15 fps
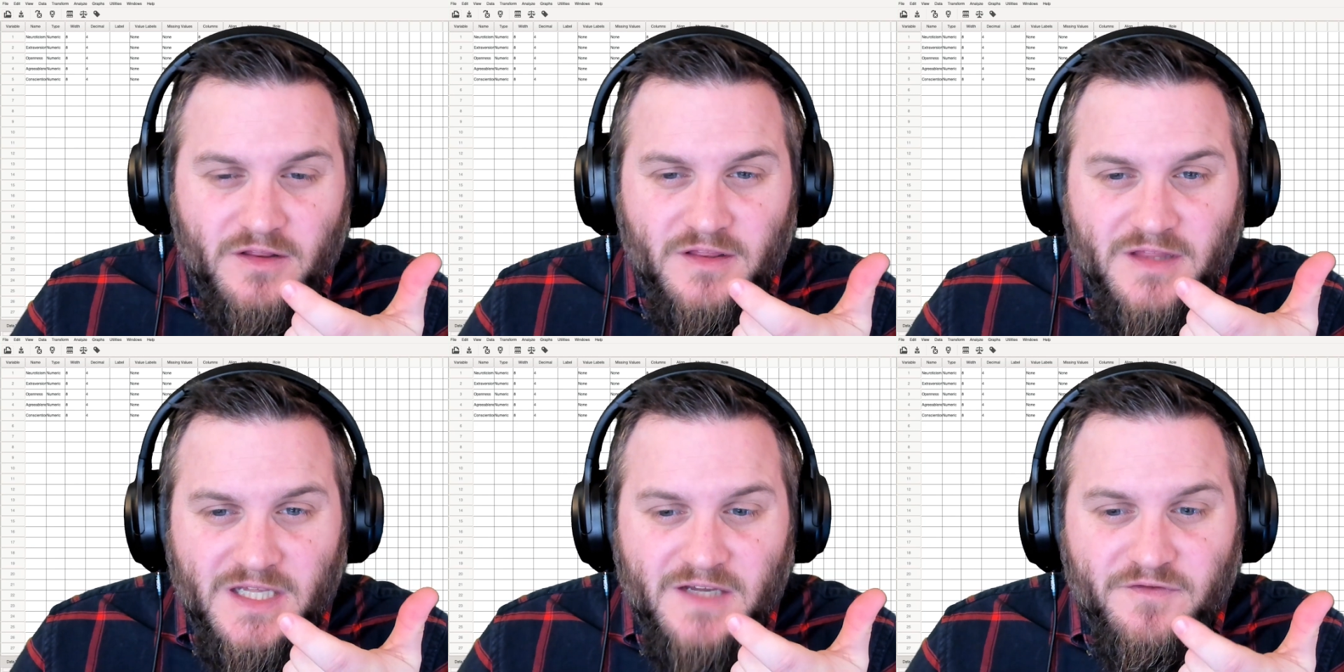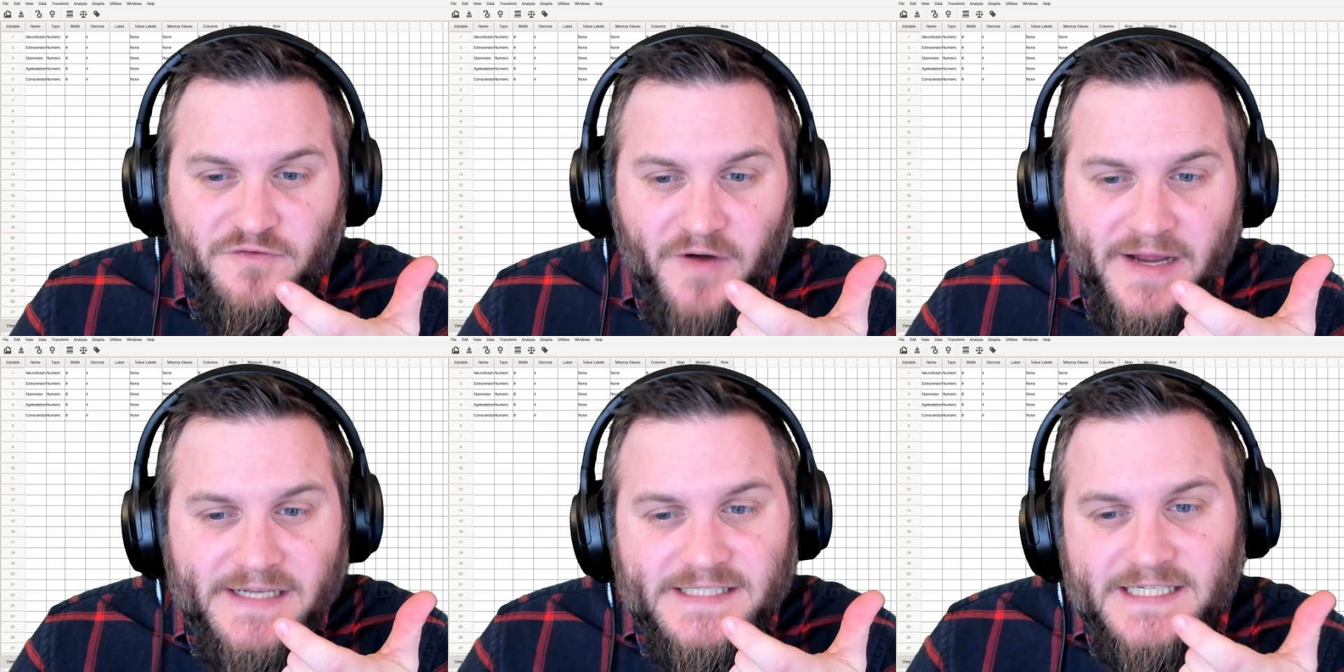the
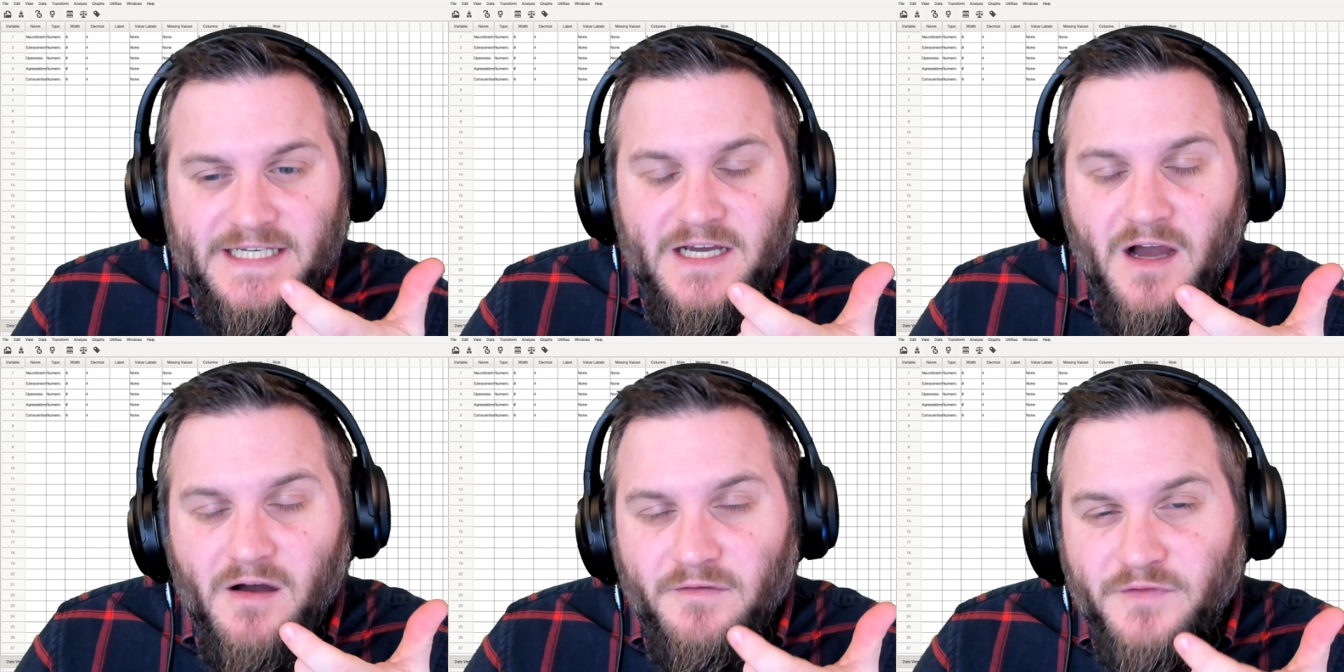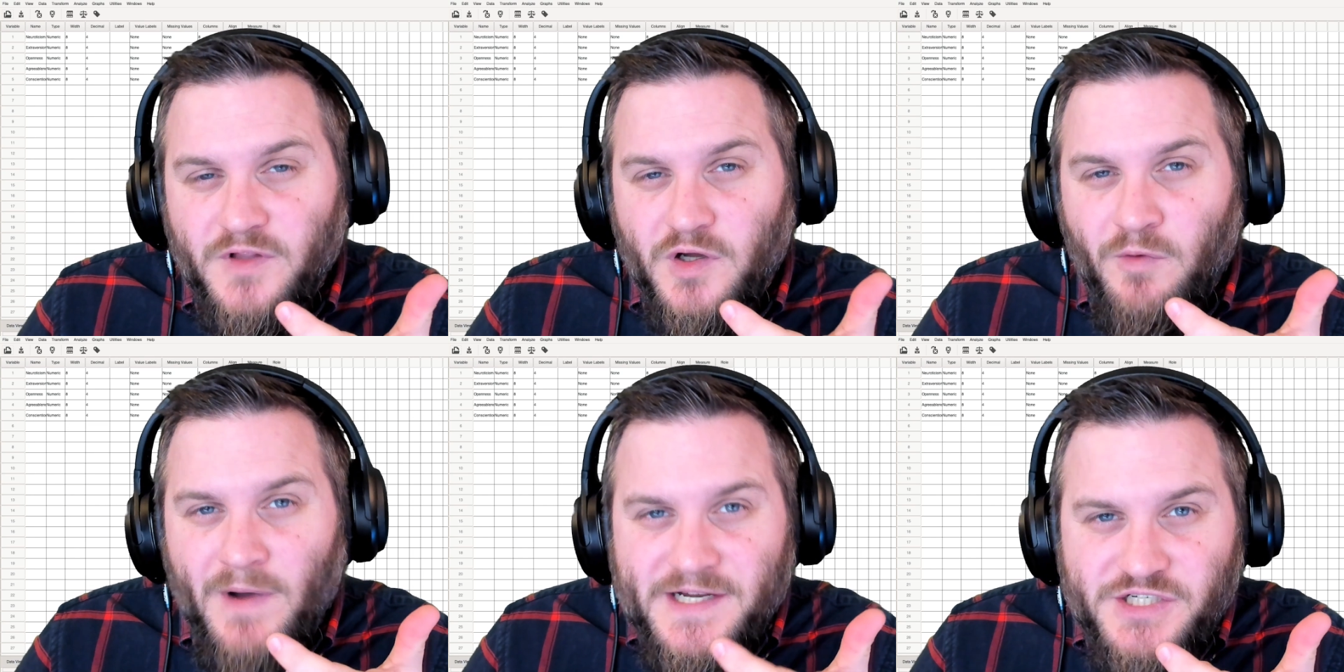phrasing of
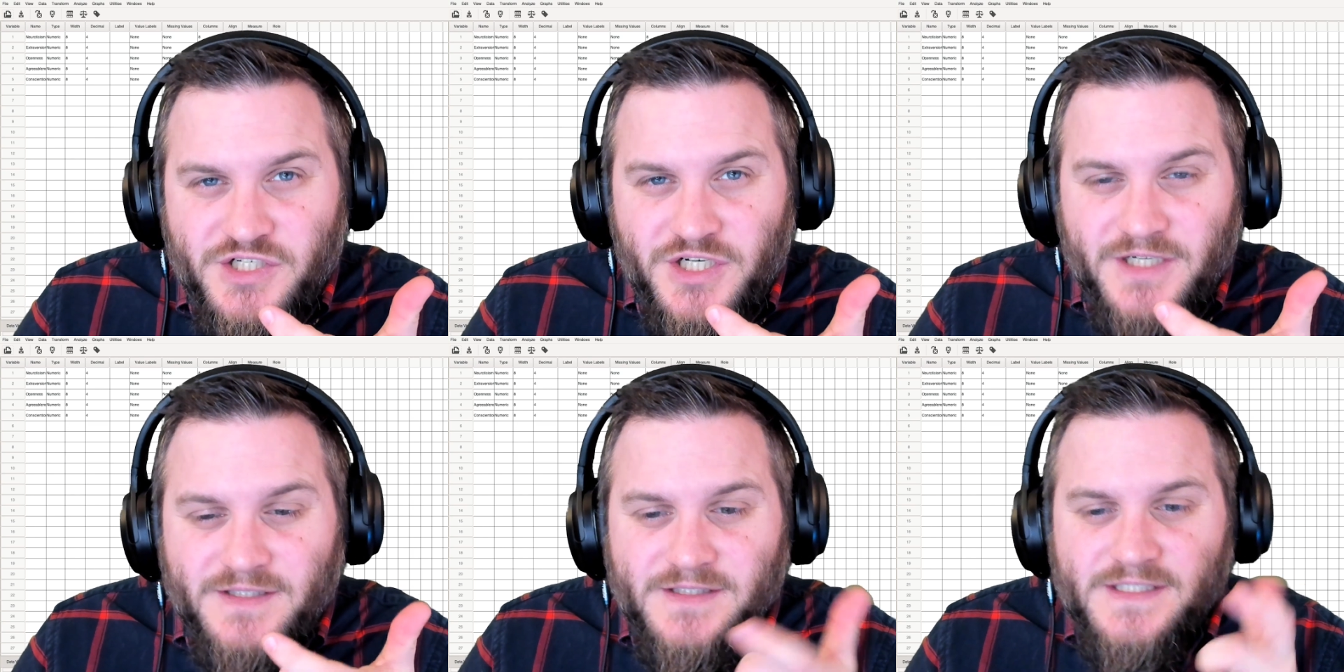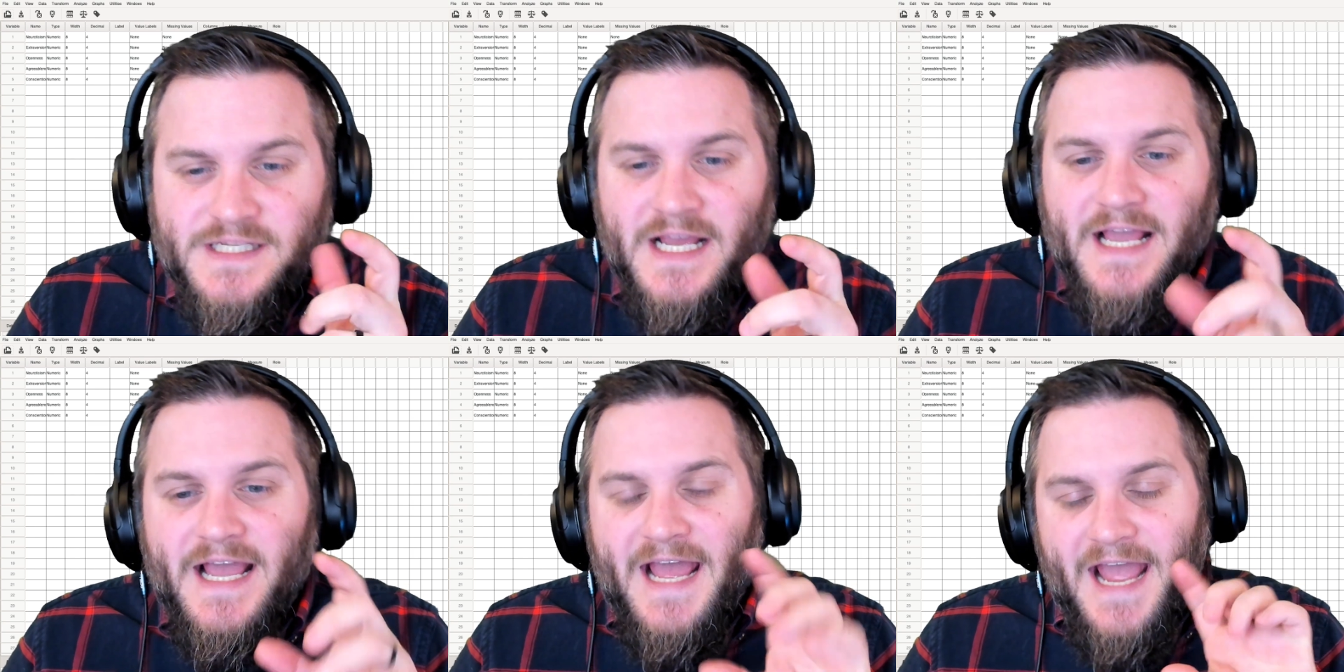the questions